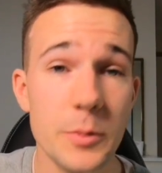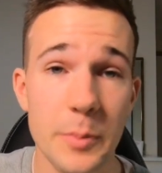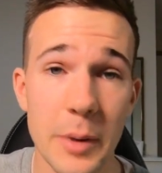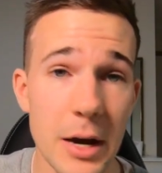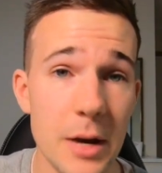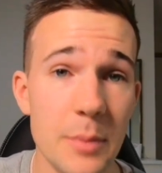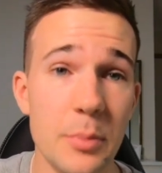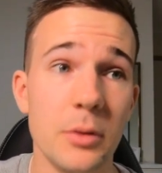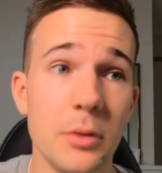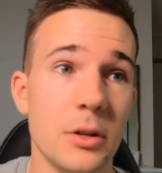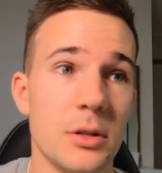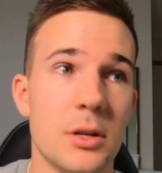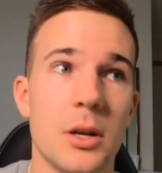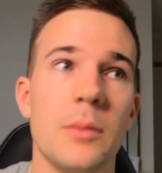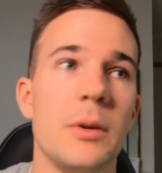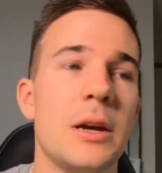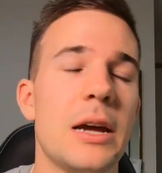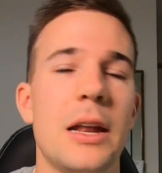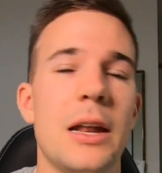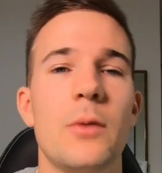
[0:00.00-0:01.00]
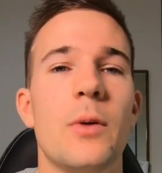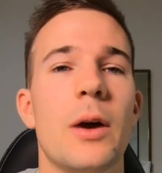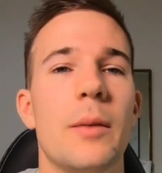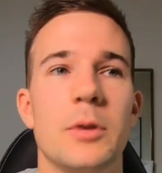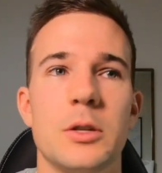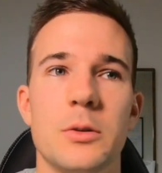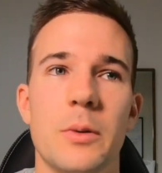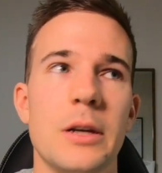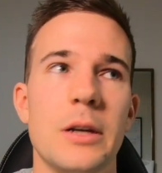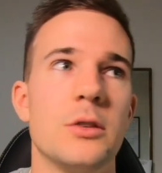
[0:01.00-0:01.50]
people is going to be anywhere
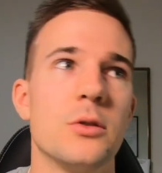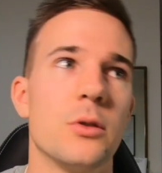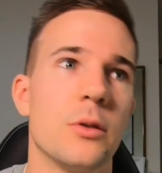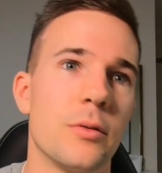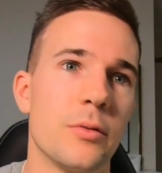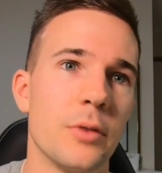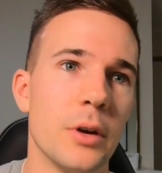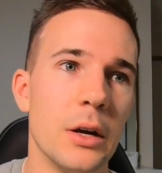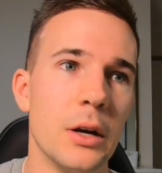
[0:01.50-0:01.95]
between sort of